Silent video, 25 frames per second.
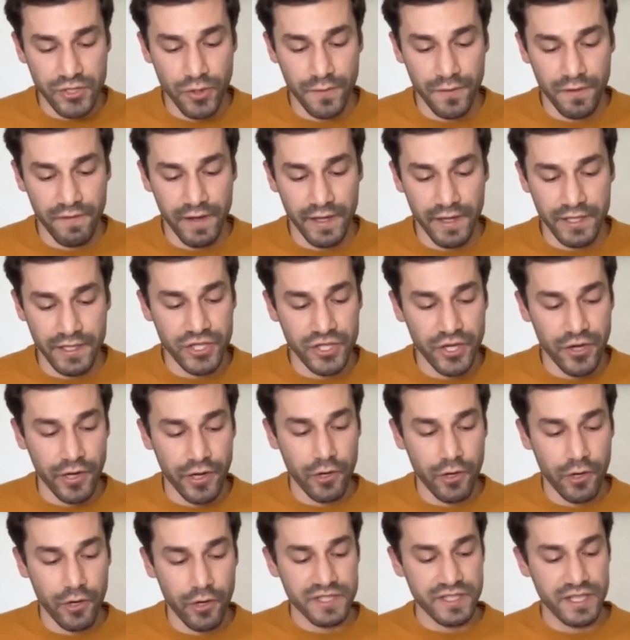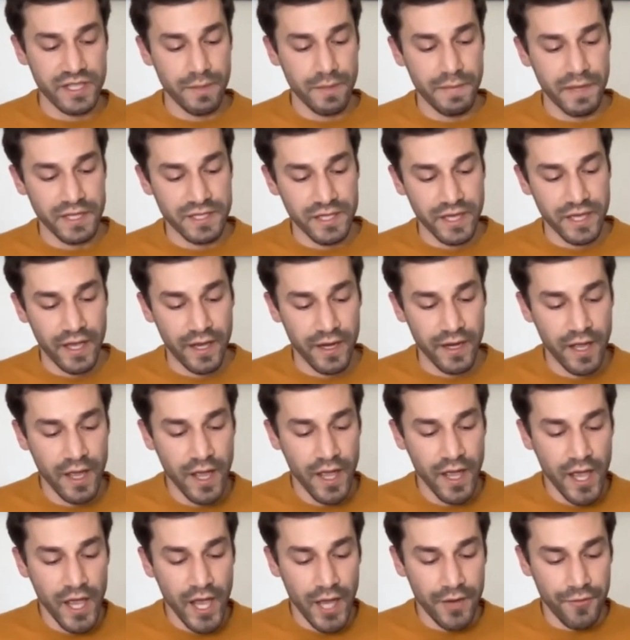They were greeted by a bronze statue of the
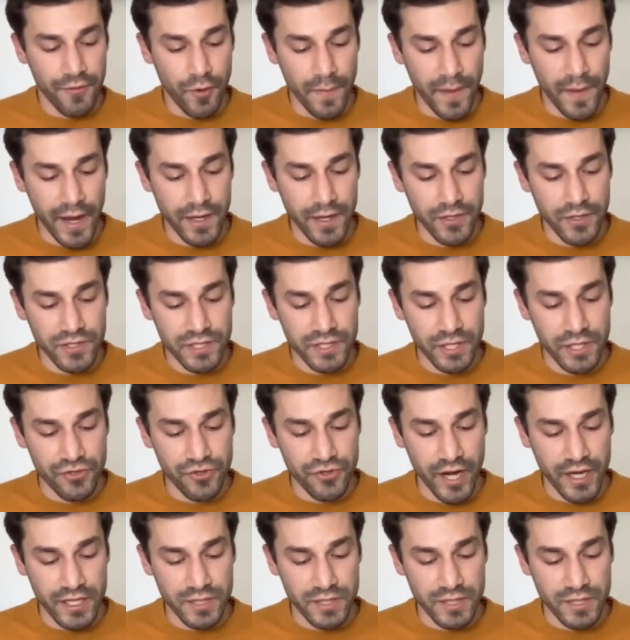legendary horse Seabiscuit,